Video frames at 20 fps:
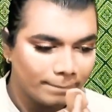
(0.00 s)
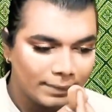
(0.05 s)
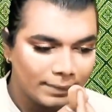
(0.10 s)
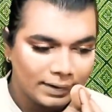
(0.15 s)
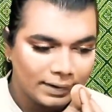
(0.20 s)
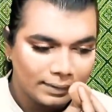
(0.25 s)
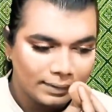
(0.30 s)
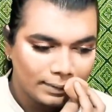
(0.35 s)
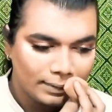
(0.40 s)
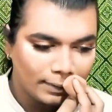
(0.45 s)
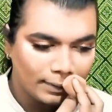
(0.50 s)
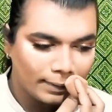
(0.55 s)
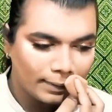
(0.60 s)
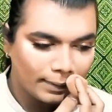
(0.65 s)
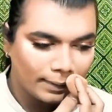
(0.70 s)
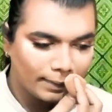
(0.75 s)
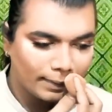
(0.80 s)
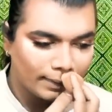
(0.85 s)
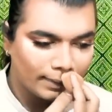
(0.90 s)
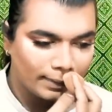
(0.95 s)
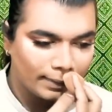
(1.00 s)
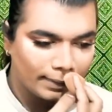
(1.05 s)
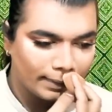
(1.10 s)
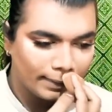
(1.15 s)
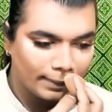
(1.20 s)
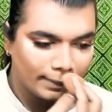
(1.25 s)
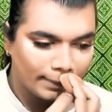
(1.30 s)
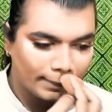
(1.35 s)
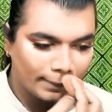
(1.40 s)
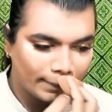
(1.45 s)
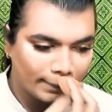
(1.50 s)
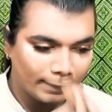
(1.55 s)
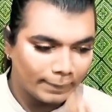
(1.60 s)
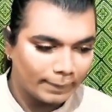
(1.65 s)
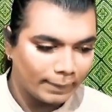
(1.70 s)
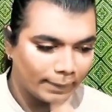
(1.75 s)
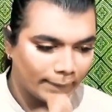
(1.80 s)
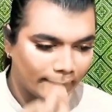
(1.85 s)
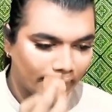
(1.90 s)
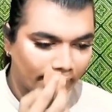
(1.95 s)
Just gonna highlight
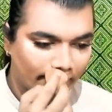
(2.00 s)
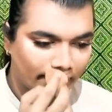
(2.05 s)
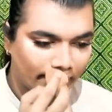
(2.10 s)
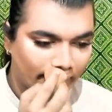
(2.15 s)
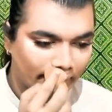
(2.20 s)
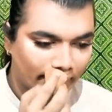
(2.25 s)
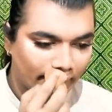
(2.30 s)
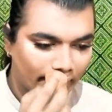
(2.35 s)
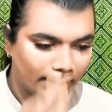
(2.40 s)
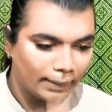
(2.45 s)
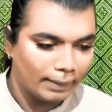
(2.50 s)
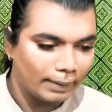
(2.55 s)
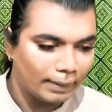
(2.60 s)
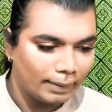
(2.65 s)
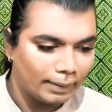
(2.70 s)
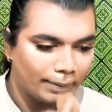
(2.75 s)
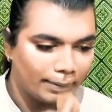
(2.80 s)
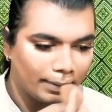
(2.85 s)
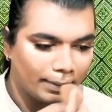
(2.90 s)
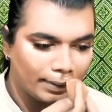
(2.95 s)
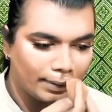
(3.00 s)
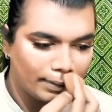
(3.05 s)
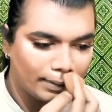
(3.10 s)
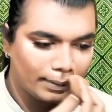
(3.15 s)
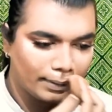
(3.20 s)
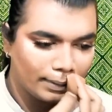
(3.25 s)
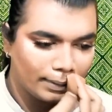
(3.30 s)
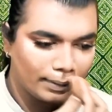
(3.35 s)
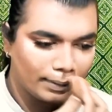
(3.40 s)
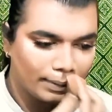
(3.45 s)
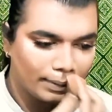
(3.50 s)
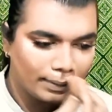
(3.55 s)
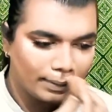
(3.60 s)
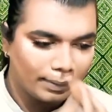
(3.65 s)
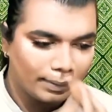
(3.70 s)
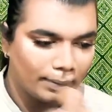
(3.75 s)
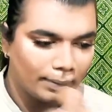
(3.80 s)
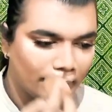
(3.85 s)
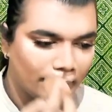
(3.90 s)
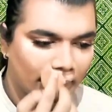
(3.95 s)
over here a little bit,
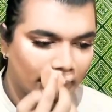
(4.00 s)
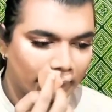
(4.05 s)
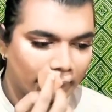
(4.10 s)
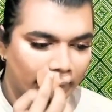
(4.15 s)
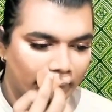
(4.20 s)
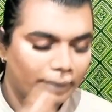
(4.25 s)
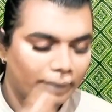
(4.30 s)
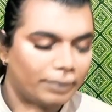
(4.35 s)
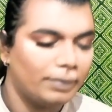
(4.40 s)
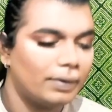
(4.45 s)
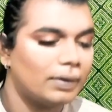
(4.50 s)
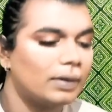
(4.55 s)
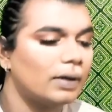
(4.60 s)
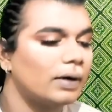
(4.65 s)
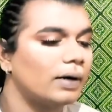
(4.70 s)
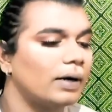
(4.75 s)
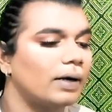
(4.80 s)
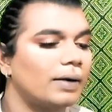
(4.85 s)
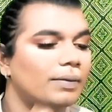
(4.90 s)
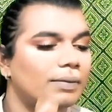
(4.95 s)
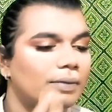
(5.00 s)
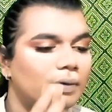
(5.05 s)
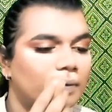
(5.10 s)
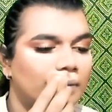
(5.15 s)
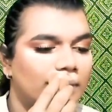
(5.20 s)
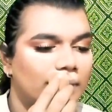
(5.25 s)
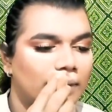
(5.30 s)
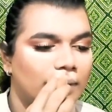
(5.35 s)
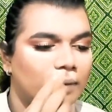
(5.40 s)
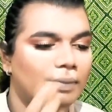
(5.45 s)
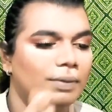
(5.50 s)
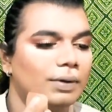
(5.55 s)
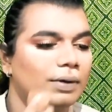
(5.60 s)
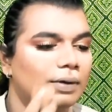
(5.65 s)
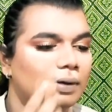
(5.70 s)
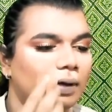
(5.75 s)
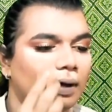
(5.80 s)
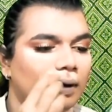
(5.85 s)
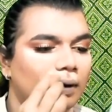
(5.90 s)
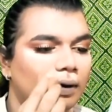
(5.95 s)
leaving the depth over there
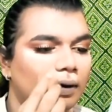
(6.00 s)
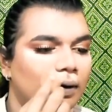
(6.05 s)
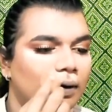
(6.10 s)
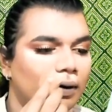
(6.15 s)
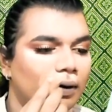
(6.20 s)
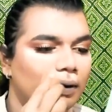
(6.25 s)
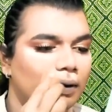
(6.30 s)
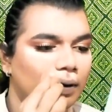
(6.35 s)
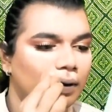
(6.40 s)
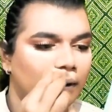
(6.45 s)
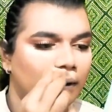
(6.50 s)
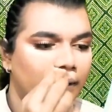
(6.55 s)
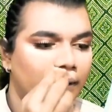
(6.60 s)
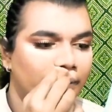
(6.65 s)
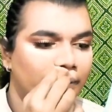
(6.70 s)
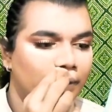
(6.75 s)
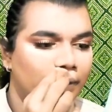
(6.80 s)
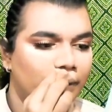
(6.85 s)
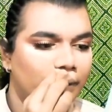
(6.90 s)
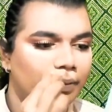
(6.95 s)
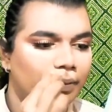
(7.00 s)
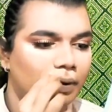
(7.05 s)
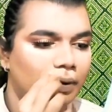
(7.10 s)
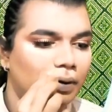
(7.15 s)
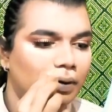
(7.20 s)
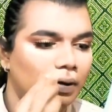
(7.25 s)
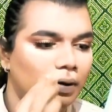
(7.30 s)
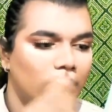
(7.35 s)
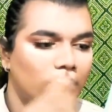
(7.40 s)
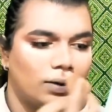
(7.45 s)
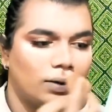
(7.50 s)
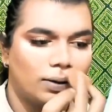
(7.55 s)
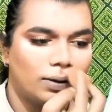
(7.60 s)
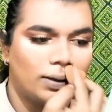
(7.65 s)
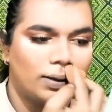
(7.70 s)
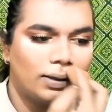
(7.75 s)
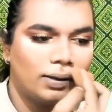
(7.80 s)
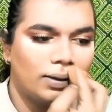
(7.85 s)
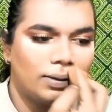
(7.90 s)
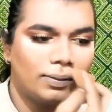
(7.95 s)
because I need the depth to be
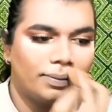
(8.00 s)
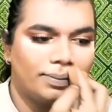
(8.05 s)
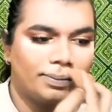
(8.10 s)
there.